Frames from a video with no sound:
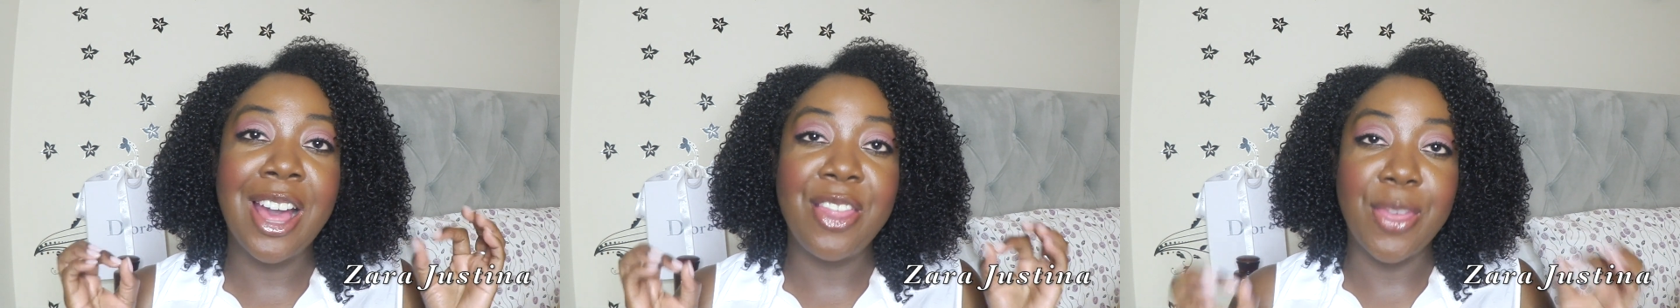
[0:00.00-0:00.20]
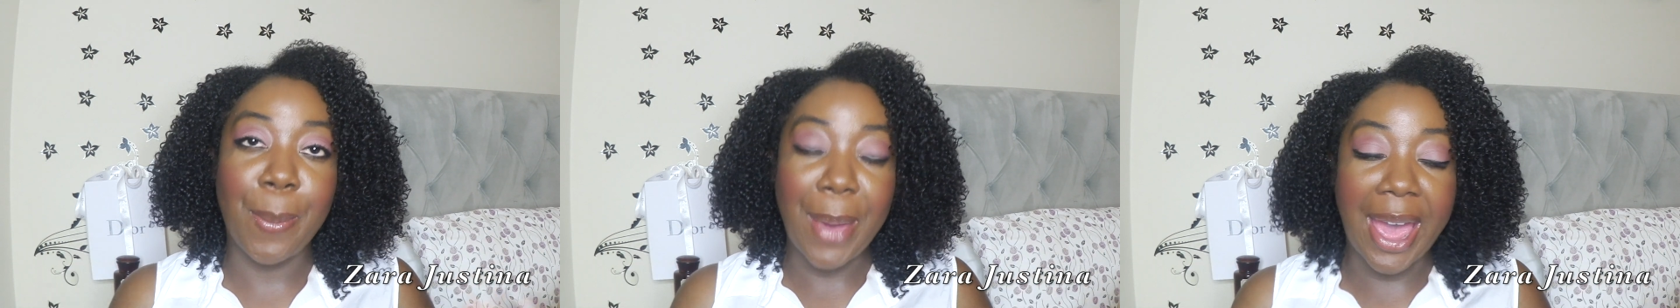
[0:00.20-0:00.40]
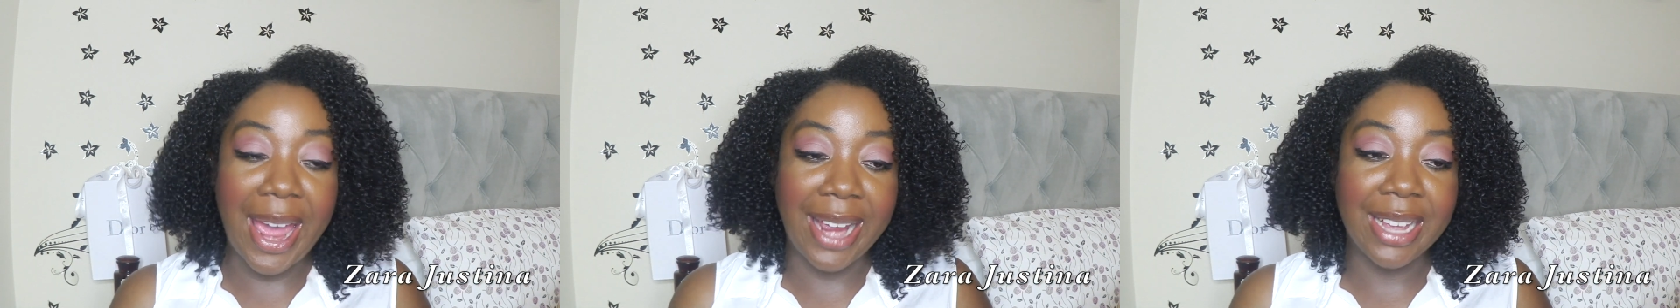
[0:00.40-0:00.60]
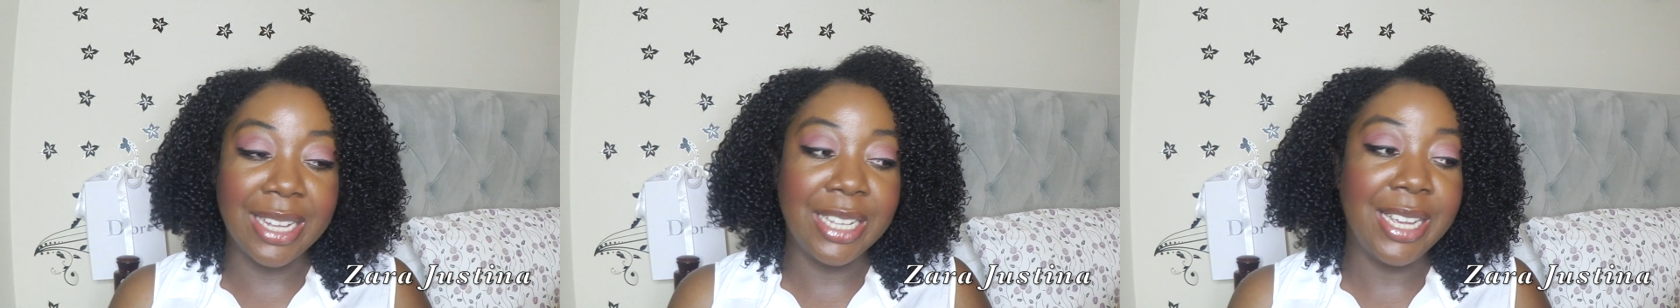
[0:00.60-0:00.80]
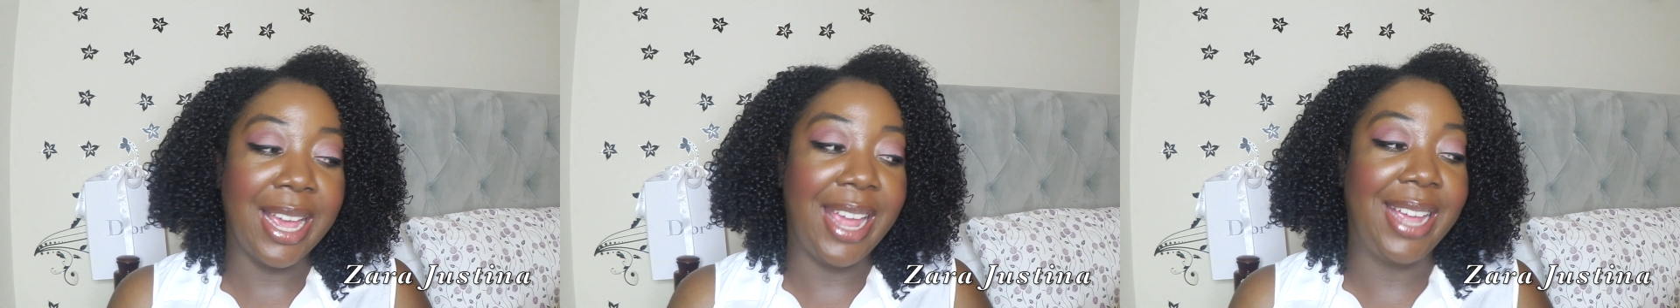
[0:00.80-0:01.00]
the bag
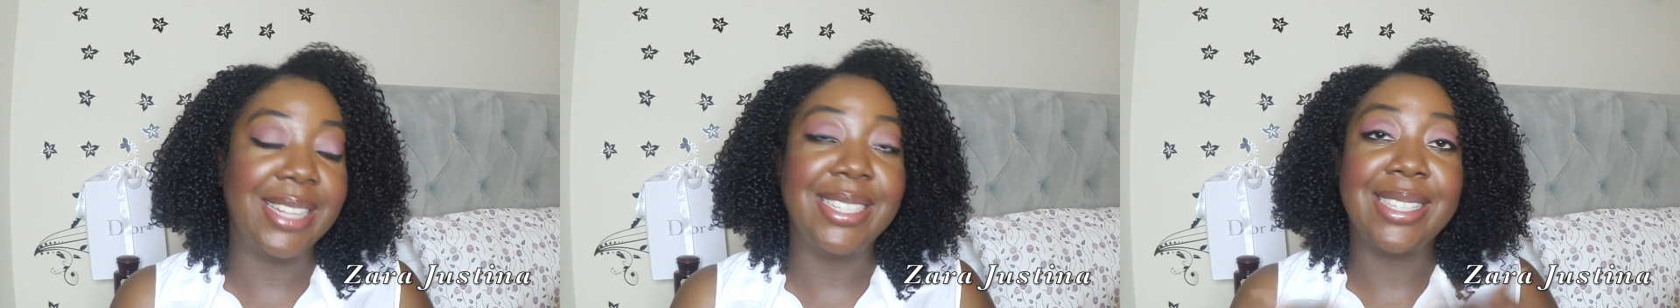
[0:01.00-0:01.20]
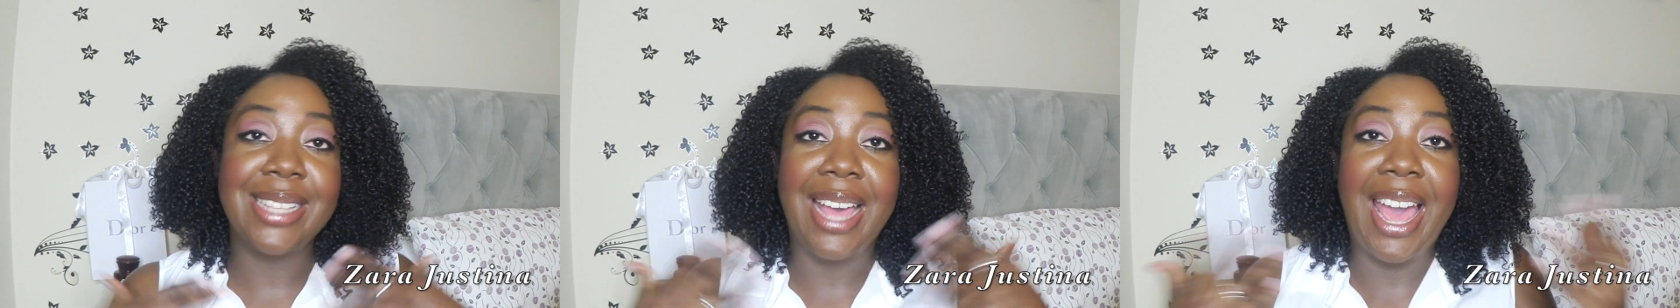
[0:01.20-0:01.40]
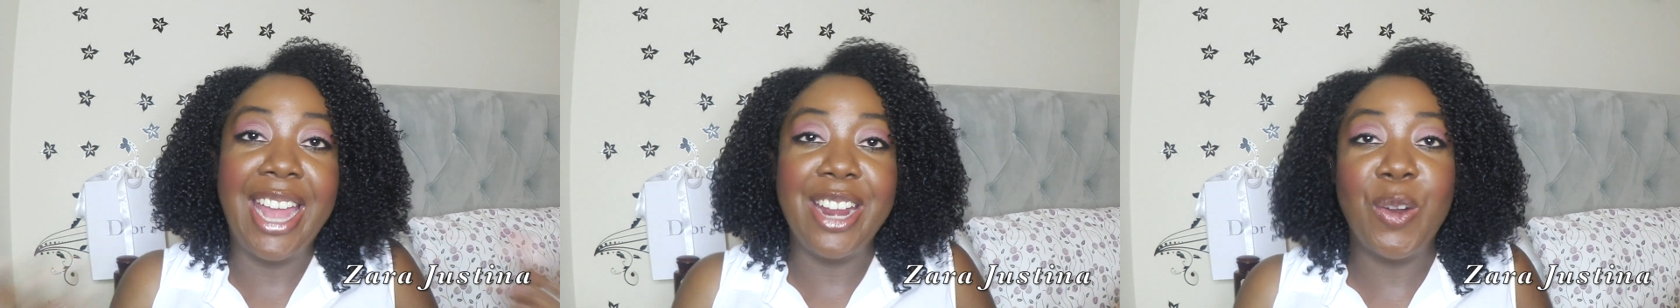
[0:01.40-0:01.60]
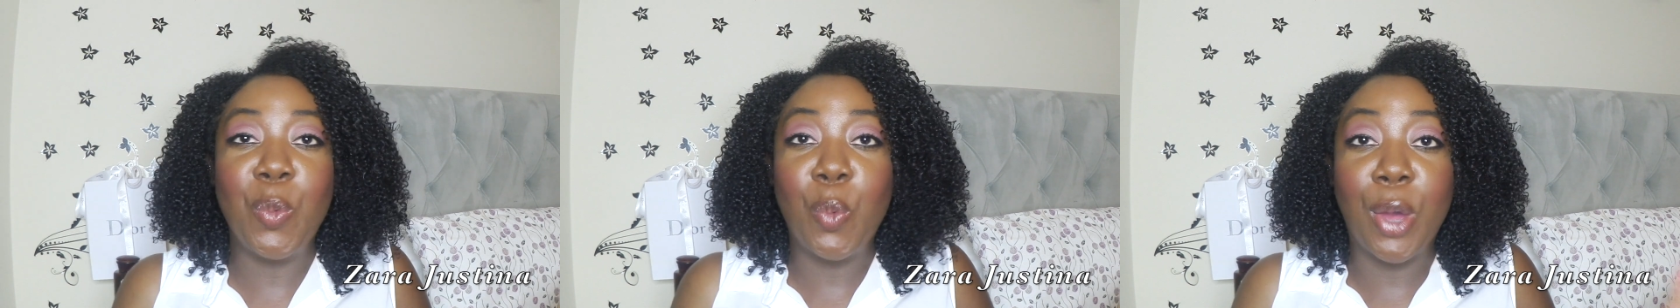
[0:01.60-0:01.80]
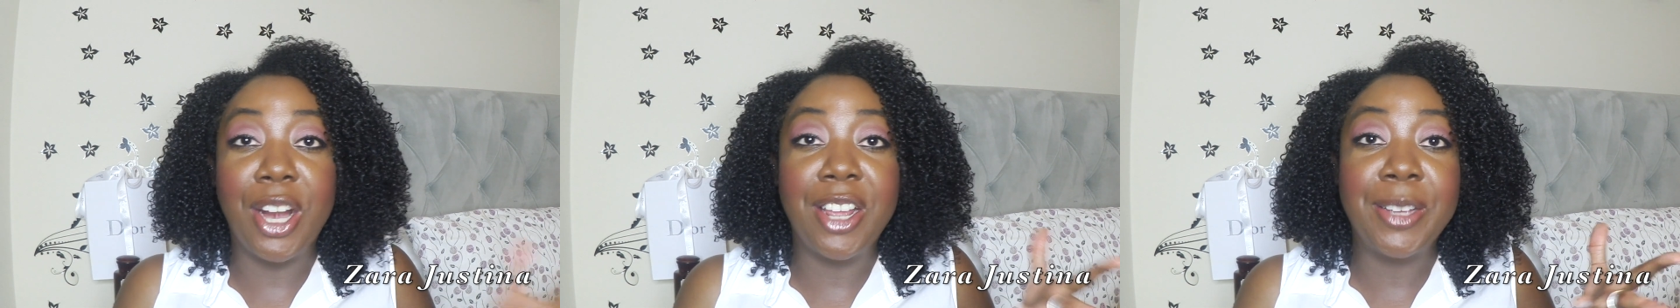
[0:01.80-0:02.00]
and I didn't
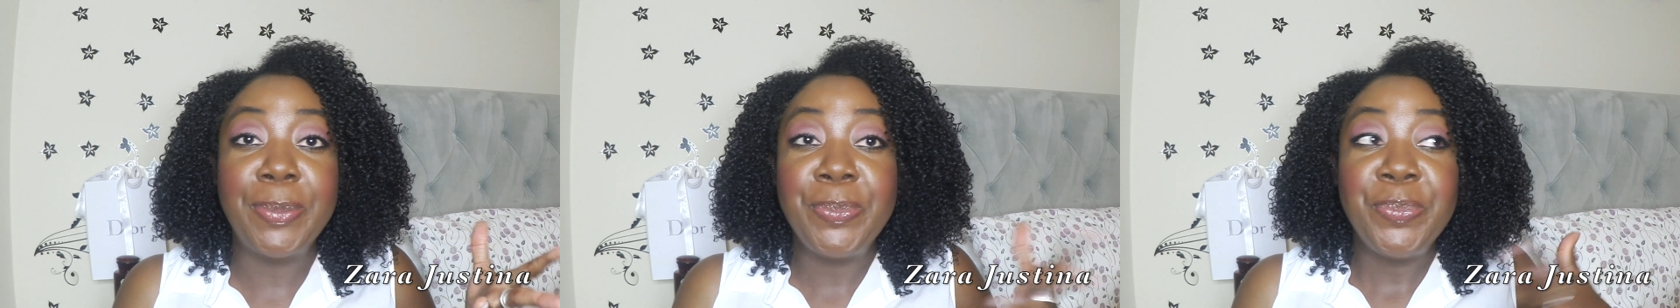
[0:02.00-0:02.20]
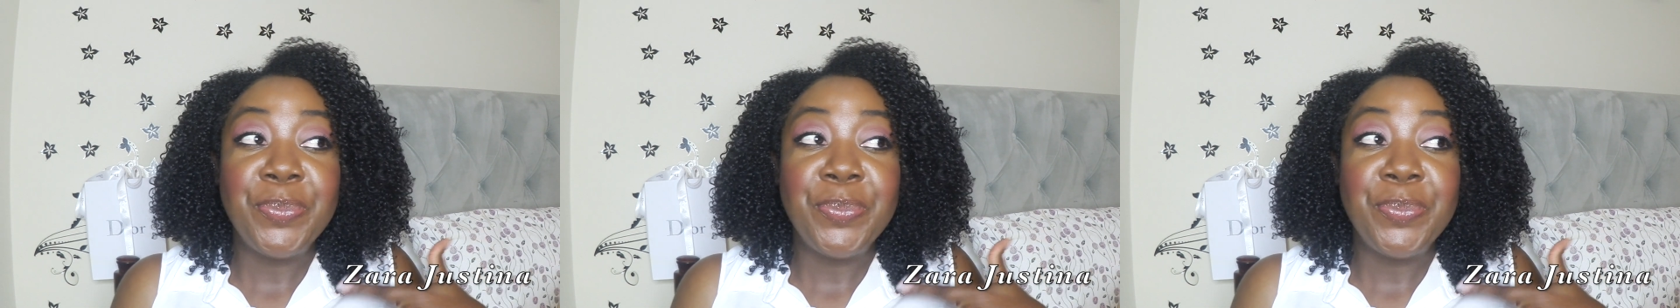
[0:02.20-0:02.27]
want to